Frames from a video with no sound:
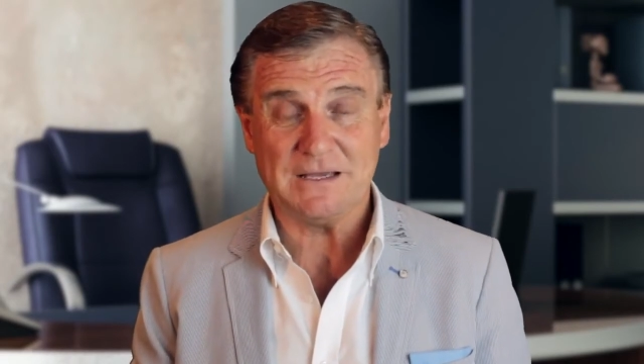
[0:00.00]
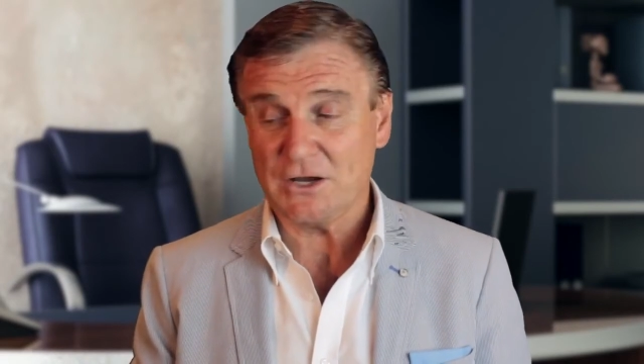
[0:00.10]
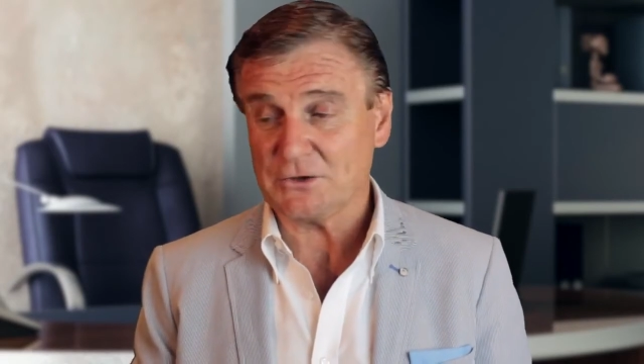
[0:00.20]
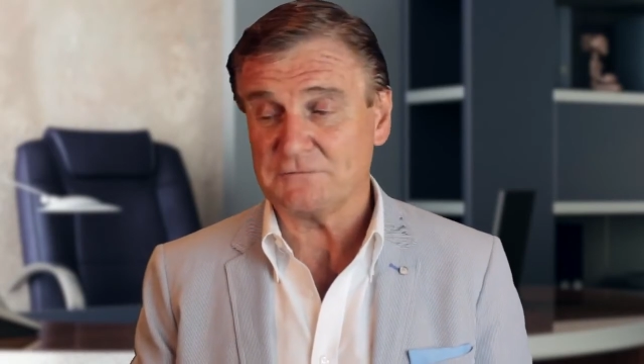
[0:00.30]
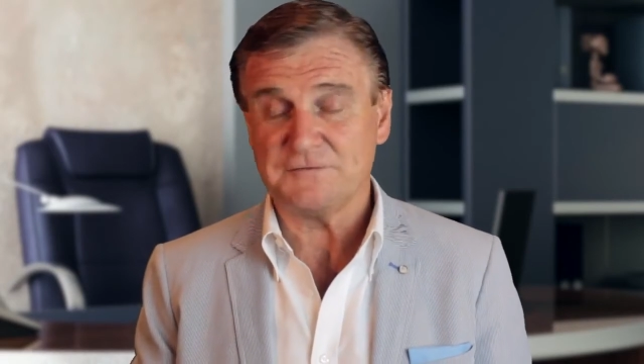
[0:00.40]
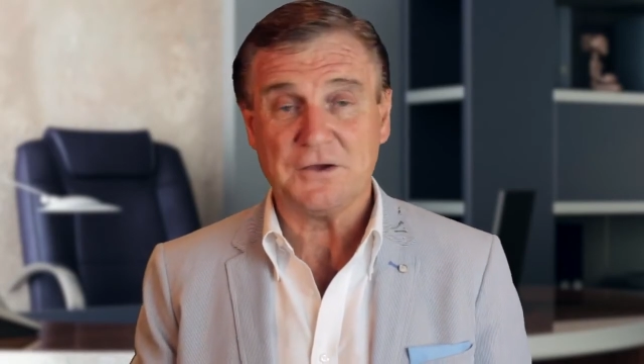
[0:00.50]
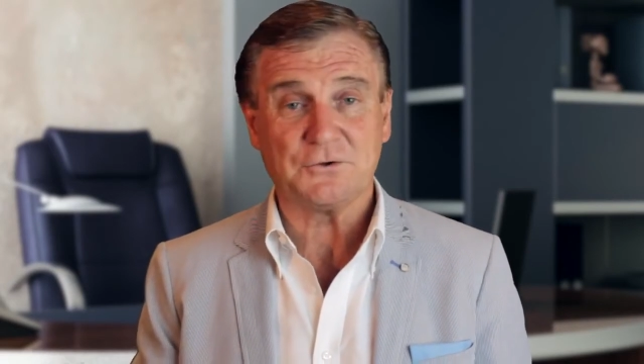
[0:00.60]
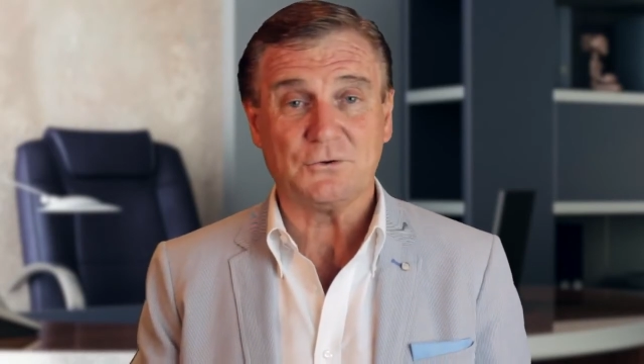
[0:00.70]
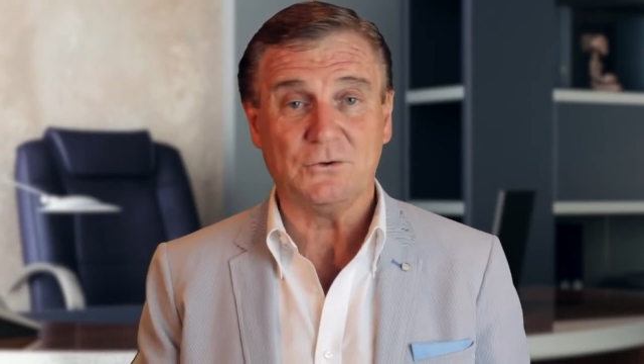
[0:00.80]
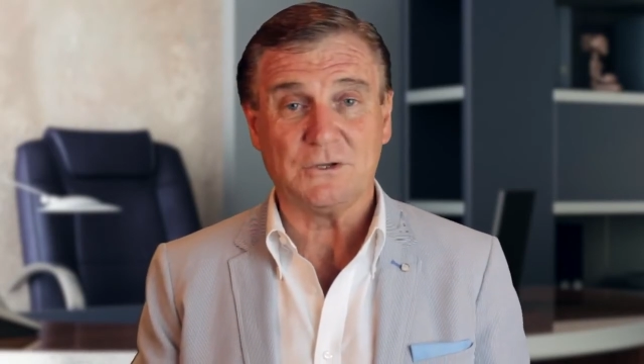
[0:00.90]
and I got a
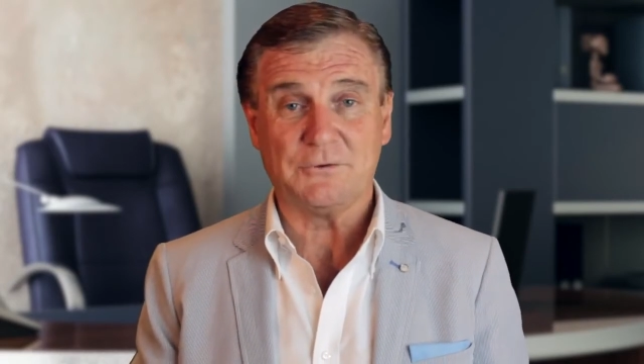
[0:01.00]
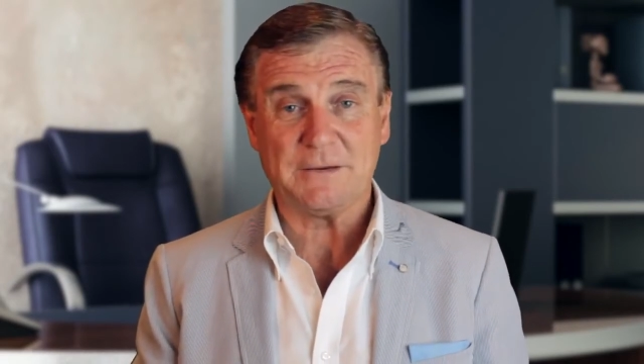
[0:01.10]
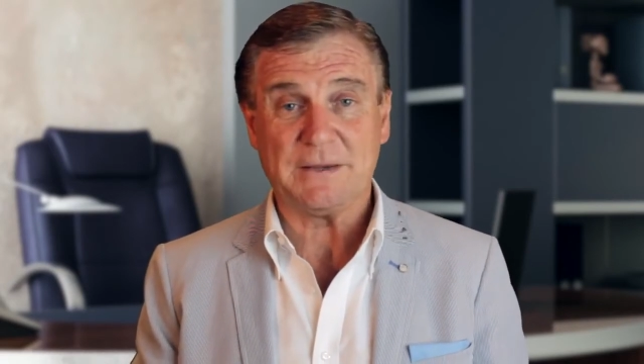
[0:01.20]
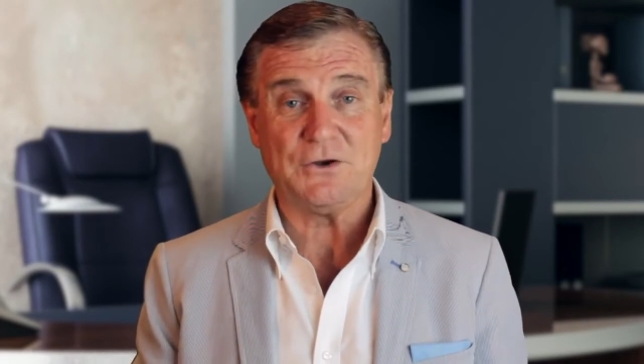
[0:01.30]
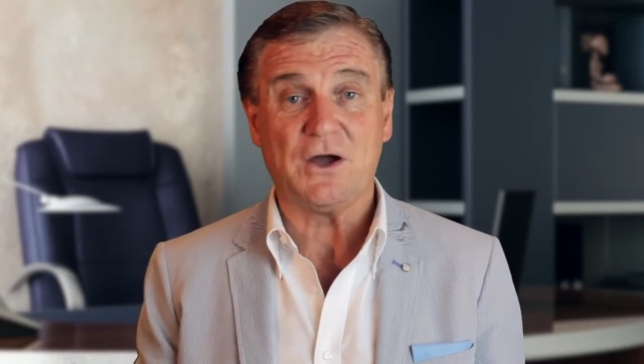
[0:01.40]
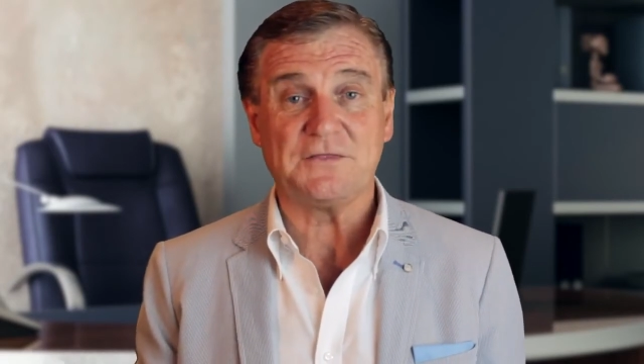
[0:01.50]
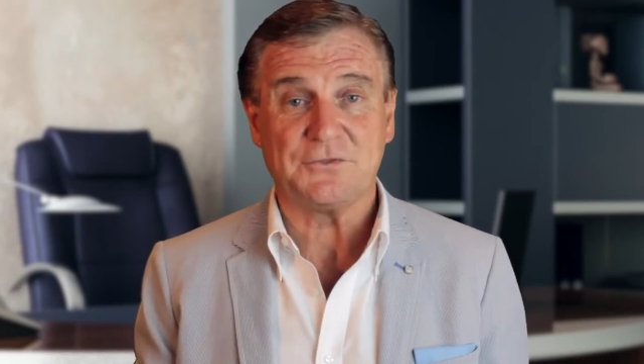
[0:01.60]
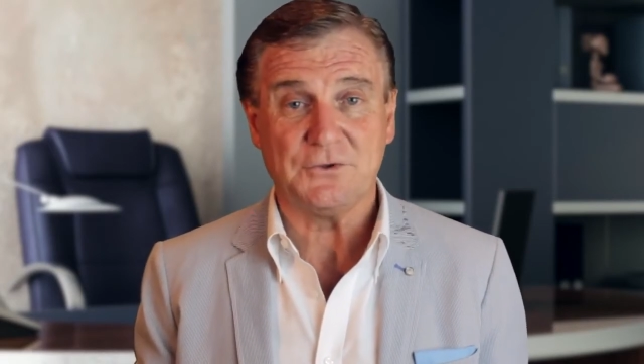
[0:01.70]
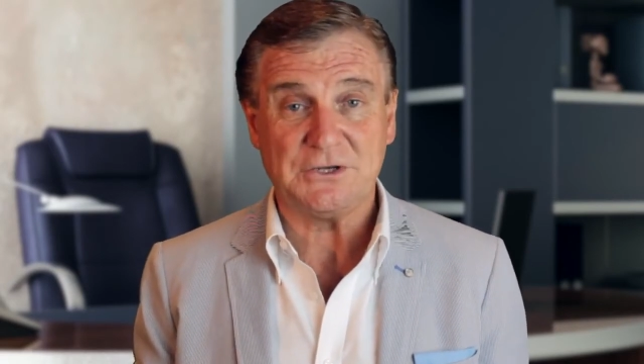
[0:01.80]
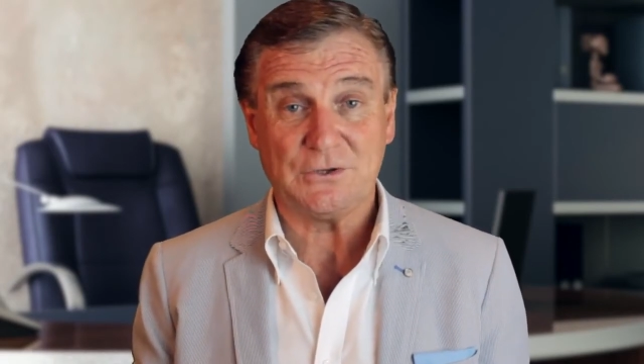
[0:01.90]
phone call around about
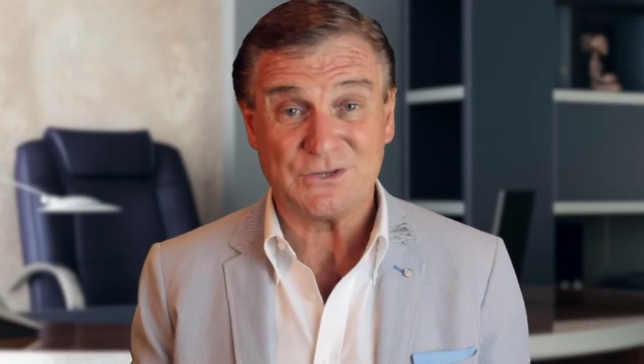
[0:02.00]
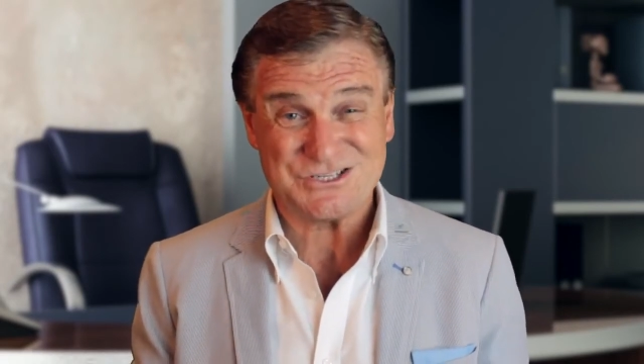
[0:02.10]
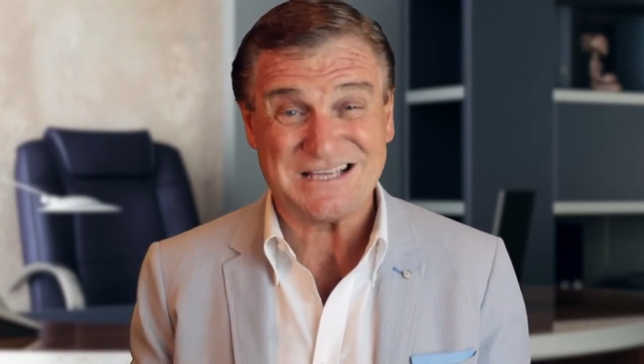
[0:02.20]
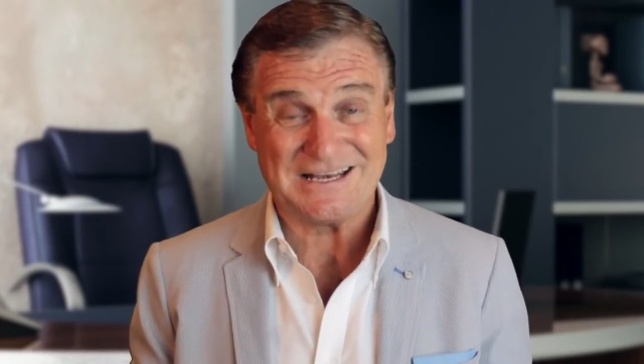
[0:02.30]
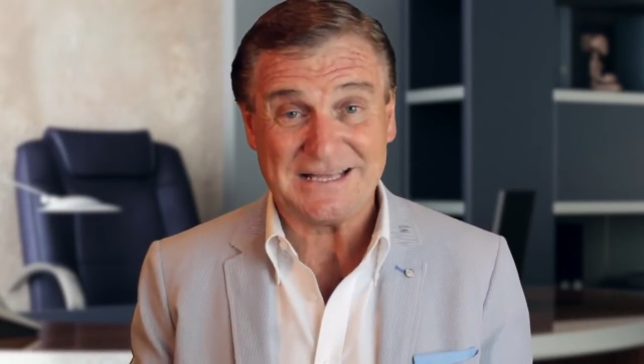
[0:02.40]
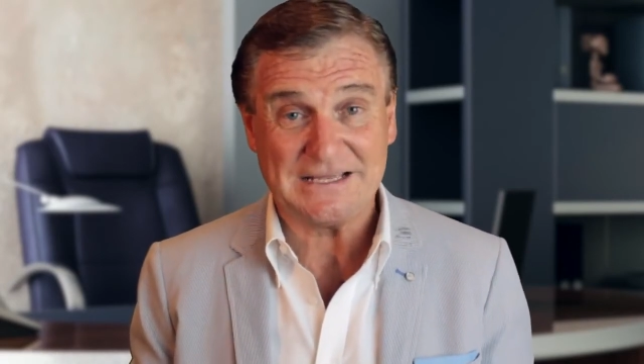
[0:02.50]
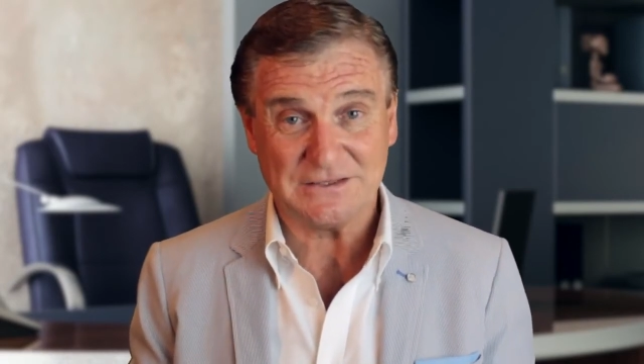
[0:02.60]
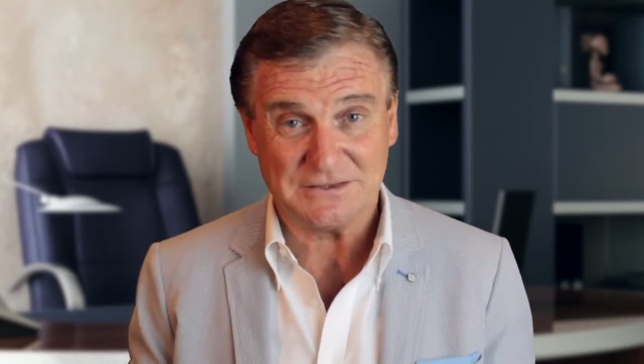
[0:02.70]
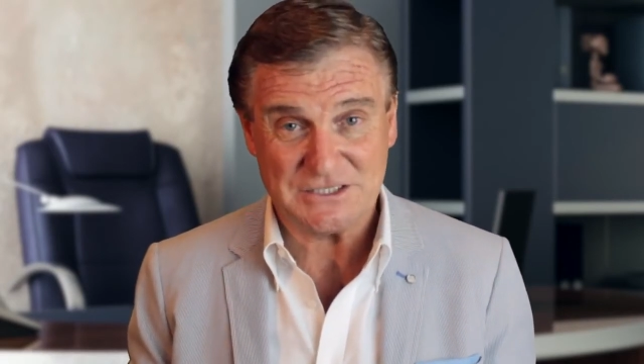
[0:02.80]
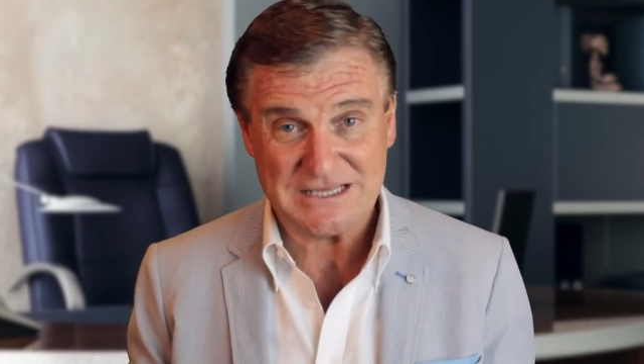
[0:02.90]
9:30 on the Sunday
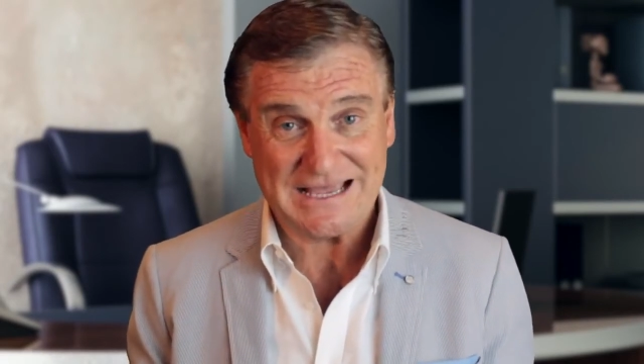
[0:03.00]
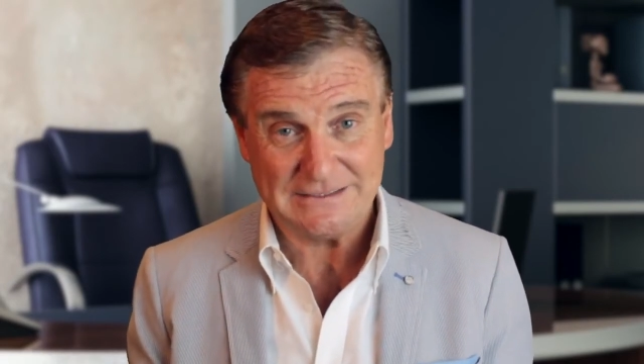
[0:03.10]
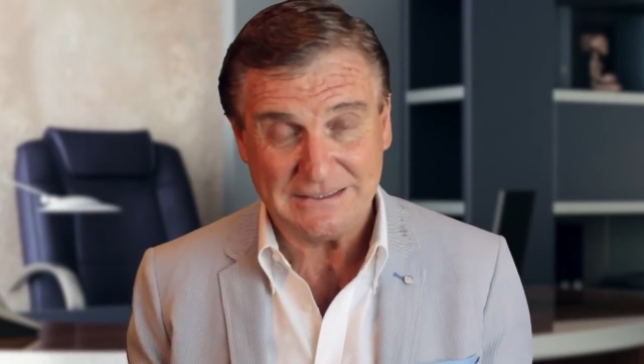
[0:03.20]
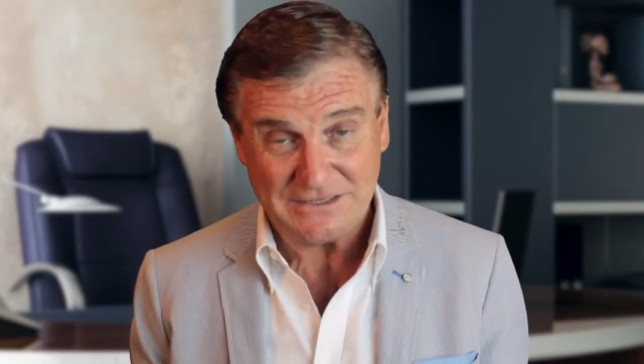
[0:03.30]
that this ad